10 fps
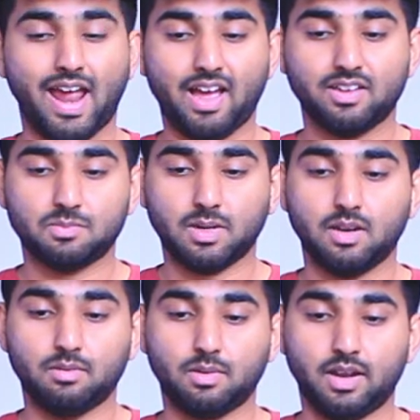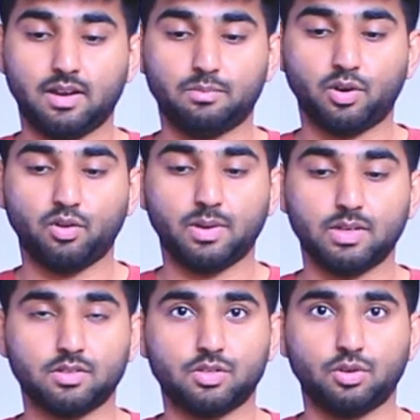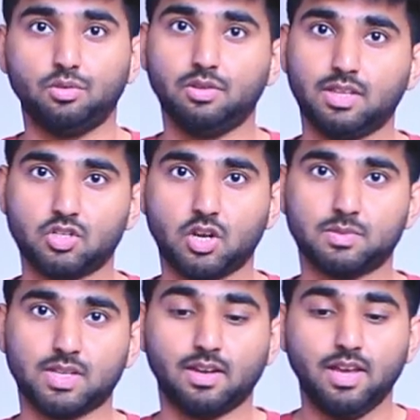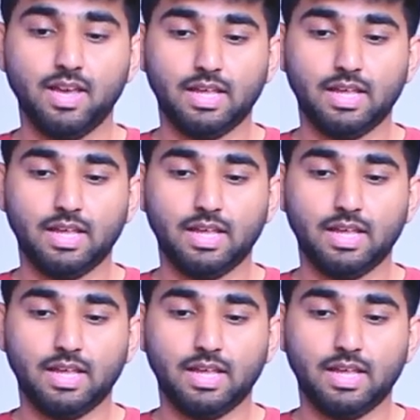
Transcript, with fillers: has been an improvement to the chipset.